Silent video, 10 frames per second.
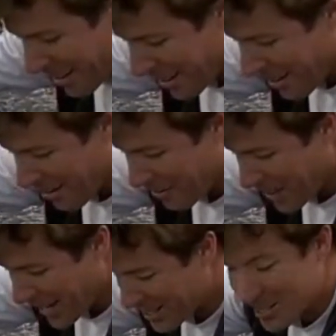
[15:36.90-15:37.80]
oh
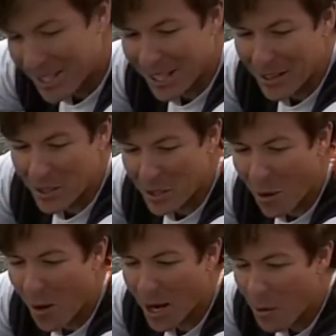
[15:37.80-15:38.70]
man, just think of the
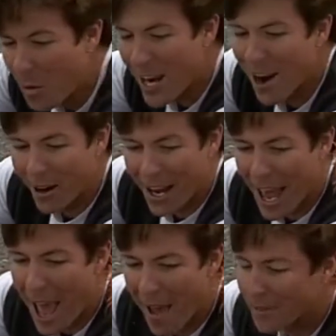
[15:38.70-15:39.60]
story we are
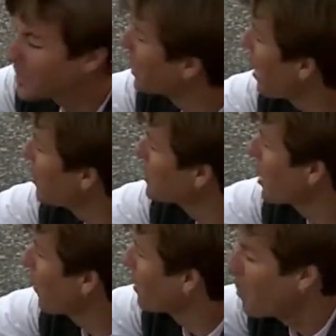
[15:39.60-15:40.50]
gonna have to tell
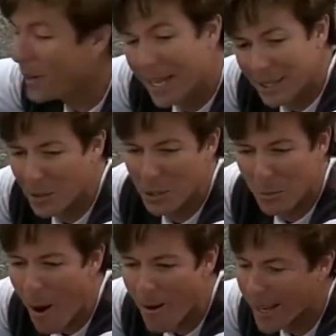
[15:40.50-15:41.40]
Jerry when we get to his
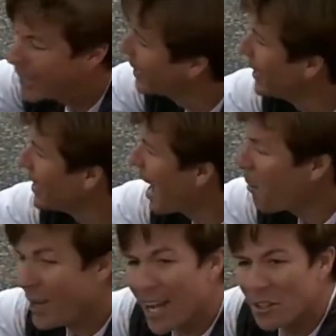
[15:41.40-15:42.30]
party.
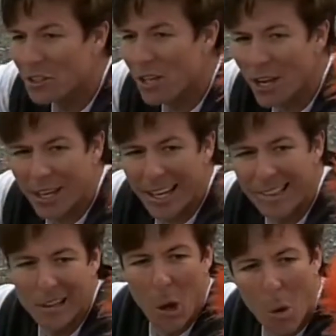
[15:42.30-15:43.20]
Oh, we got yeah. stuck
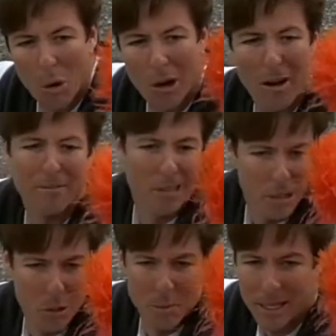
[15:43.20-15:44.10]
in the corner of
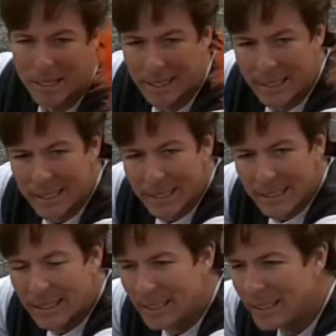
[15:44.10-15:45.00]
doom.
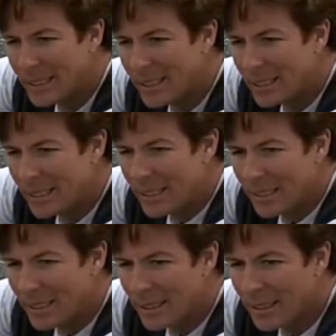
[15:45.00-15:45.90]
I'm sure
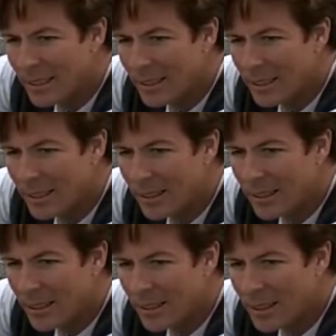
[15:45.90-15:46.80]
we'll have a great
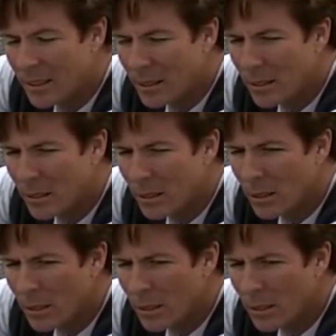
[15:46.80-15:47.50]
time telling it.